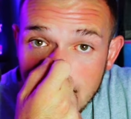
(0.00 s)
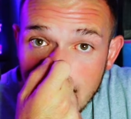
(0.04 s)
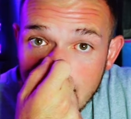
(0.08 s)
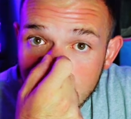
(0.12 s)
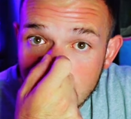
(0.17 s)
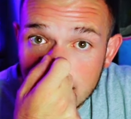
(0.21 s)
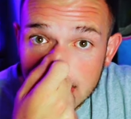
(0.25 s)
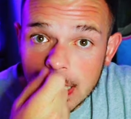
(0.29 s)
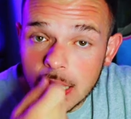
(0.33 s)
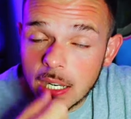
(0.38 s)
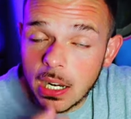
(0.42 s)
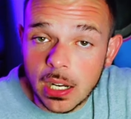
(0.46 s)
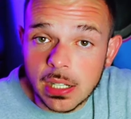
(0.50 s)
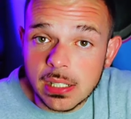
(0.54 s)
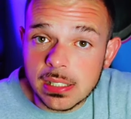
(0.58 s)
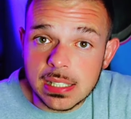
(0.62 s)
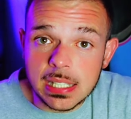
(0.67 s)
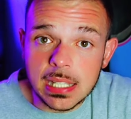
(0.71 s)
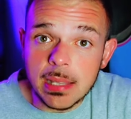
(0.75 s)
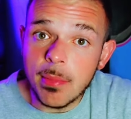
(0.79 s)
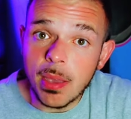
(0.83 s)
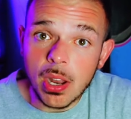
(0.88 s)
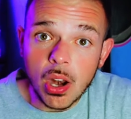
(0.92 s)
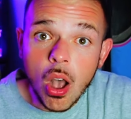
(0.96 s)
been able to get on the
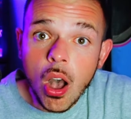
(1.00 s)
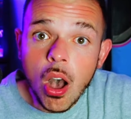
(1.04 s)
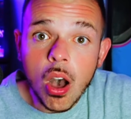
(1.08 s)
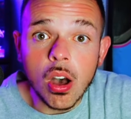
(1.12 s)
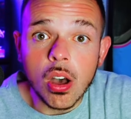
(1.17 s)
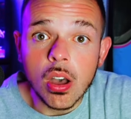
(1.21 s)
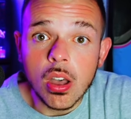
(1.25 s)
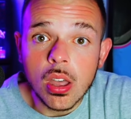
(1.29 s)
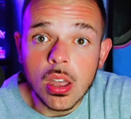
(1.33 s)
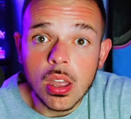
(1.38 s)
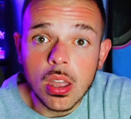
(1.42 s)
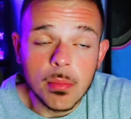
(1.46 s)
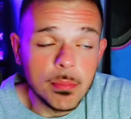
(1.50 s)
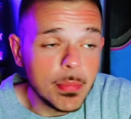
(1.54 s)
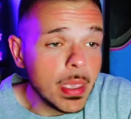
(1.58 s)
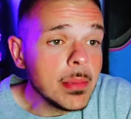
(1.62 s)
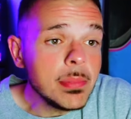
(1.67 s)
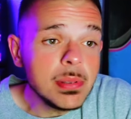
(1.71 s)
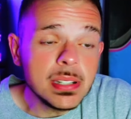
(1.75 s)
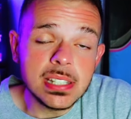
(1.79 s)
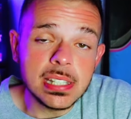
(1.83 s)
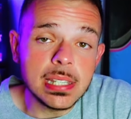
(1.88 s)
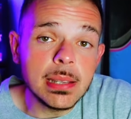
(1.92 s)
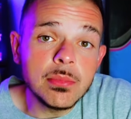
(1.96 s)
team at all.
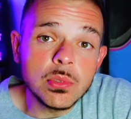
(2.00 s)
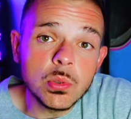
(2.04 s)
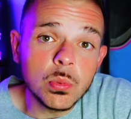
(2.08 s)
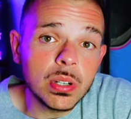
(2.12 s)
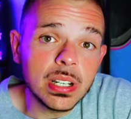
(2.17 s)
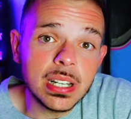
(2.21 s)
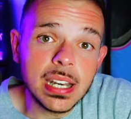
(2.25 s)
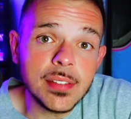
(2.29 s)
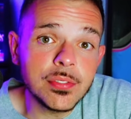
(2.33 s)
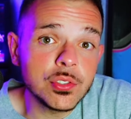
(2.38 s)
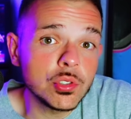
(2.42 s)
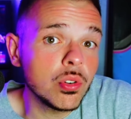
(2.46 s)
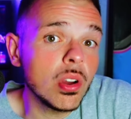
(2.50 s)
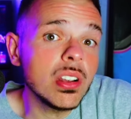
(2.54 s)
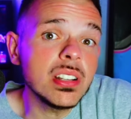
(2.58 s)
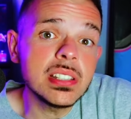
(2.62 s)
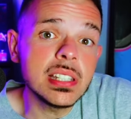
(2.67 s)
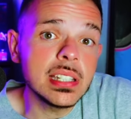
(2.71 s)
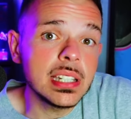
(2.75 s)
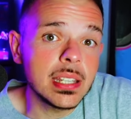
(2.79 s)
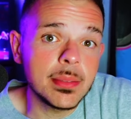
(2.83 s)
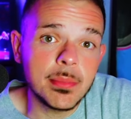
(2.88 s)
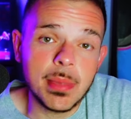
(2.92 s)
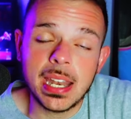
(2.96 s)
Maybe teams wouldn't have
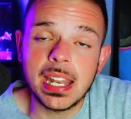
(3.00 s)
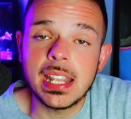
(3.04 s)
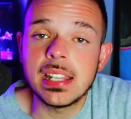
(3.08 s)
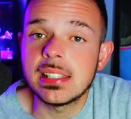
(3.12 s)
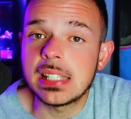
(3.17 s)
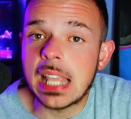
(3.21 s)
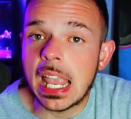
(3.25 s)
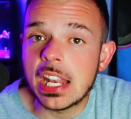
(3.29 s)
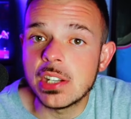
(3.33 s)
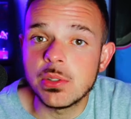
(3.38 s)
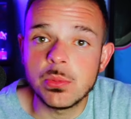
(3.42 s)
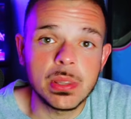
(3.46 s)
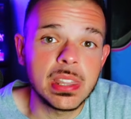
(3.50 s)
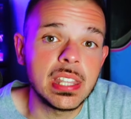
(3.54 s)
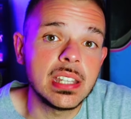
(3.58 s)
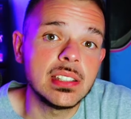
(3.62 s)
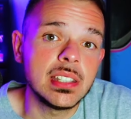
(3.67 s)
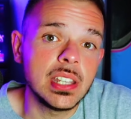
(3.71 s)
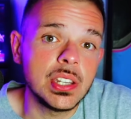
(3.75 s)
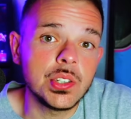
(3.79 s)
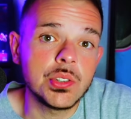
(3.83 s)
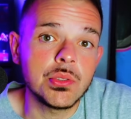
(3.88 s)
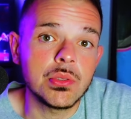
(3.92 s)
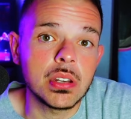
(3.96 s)
trusted him at his age with
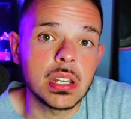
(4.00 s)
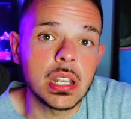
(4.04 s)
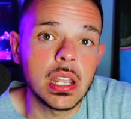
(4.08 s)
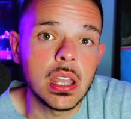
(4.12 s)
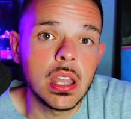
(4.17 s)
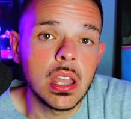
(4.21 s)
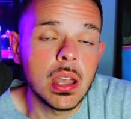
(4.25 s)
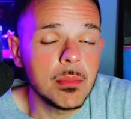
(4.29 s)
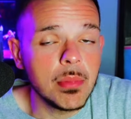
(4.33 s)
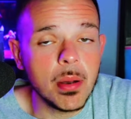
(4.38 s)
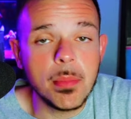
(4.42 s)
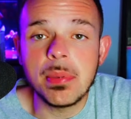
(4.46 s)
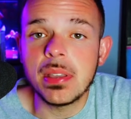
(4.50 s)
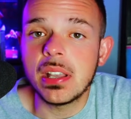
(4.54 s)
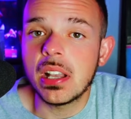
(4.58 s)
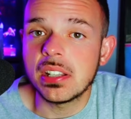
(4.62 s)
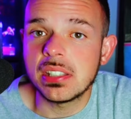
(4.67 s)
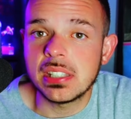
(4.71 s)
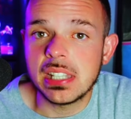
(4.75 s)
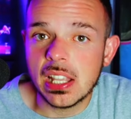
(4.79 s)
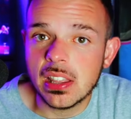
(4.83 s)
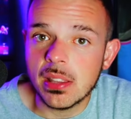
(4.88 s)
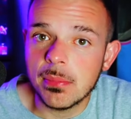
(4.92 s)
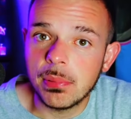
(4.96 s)
his injury. But
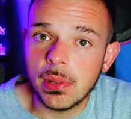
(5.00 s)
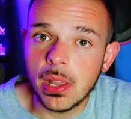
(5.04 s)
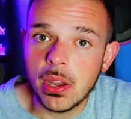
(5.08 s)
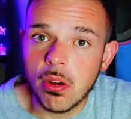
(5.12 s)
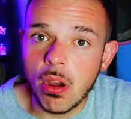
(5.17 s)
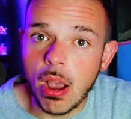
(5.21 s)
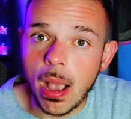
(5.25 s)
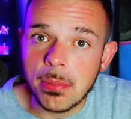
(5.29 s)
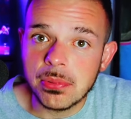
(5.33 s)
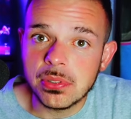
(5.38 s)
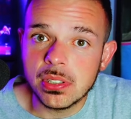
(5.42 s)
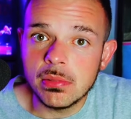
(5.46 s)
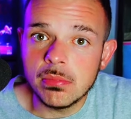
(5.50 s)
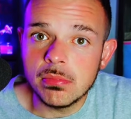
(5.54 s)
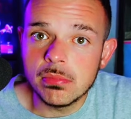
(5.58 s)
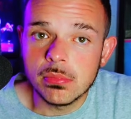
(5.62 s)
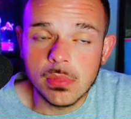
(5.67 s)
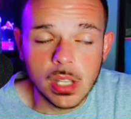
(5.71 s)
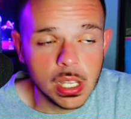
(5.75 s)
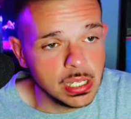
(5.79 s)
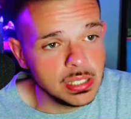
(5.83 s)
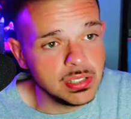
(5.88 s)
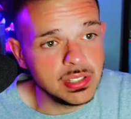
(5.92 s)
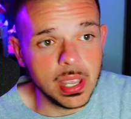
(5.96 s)
because he had the player option,
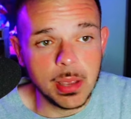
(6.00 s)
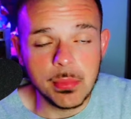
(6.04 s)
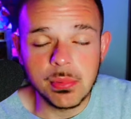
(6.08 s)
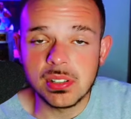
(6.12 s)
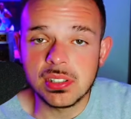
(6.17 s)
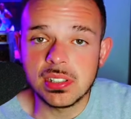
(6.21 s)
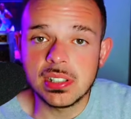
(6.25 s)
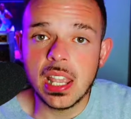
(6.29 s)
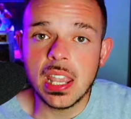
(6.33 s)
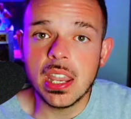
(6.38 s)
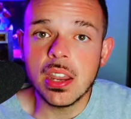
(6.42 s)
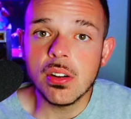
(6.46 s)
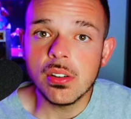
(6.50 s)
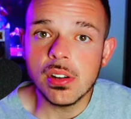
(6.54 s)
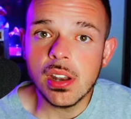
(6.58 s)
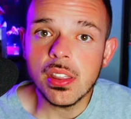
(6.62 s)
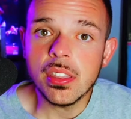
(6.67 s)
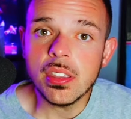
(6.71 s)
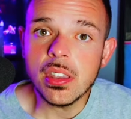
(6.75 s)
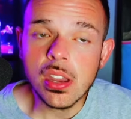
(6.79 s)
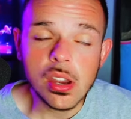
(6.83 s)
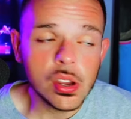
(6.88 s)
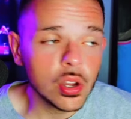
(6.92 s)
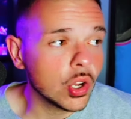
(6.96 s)
he's able to stay here
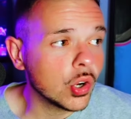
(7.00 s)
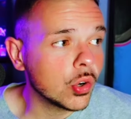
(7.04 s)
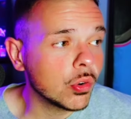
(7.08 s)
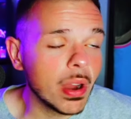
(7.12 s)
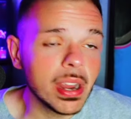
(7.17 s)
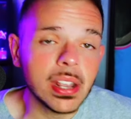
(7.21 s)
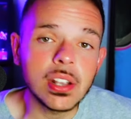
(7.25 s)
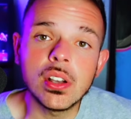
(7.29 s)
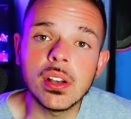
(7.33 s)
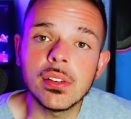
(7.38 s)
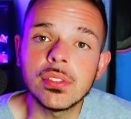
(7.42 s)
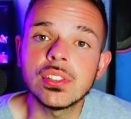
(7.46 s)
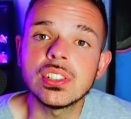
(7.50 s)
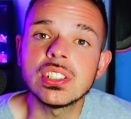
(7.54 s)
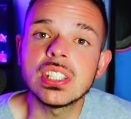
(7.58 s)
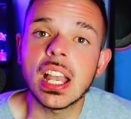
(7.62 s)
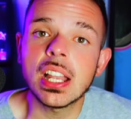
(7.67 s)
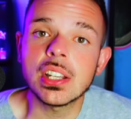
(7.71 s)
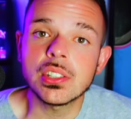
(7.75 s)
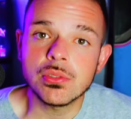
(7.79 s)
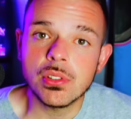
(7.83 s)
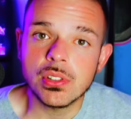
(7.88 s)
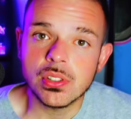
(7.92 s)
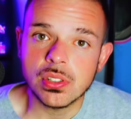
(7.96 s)
another year. Great. Good for
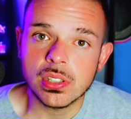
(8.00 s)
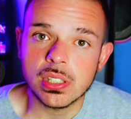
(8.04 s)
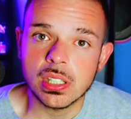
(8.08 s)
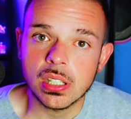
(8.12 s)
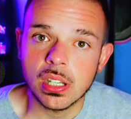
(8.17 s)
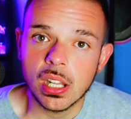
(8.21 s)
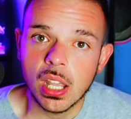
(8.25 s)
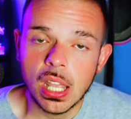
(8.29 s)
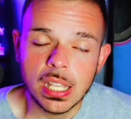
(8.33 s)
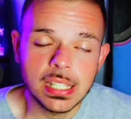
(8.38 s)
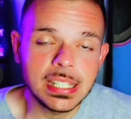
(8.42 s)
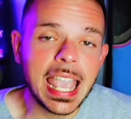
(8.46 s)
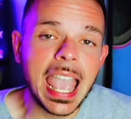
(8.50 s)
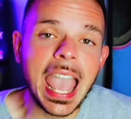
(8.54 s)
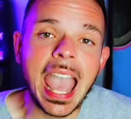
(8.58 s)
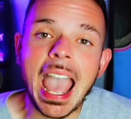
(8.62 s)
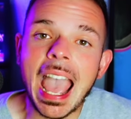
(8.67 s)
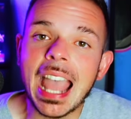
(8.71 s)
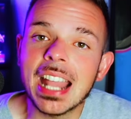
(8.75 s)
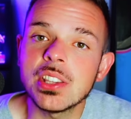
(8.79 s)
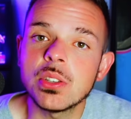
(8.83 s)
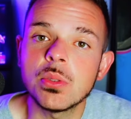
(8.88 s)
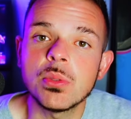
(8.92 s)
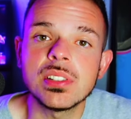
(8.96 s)
Josh Richardson. You
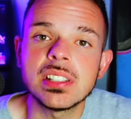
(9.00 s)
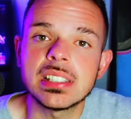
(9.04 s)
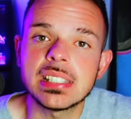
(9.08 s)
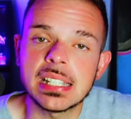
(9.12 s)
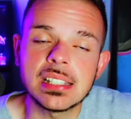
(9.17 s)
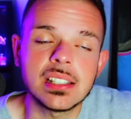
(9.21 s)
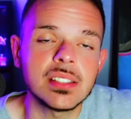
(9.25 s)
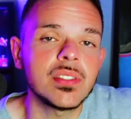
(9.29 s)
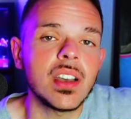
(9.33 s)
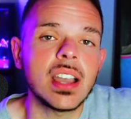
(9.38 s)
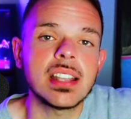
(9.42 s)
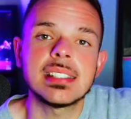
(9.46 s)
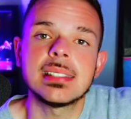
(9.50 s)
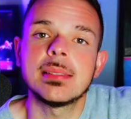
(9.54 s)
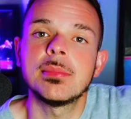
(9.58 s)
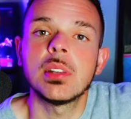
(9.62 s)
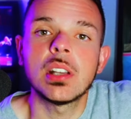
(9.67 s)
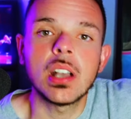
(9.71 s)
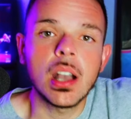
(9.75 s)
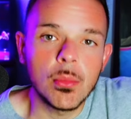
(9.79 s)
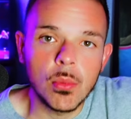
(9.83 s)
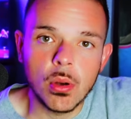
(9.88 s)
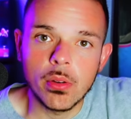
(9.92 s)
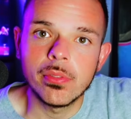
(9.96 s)
had to incentivize him to
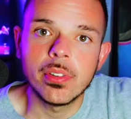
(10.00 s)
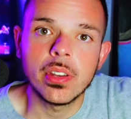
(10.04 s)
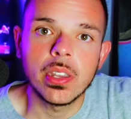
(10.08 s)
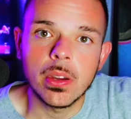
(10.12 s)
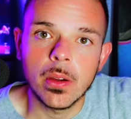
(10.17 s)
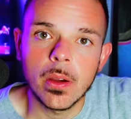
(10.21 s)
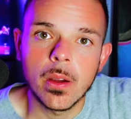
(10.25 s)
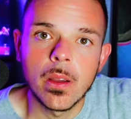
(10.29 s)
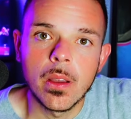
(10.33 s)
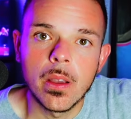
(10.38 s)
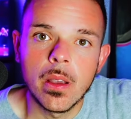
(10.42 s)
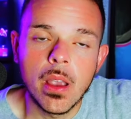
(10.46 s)
come over here.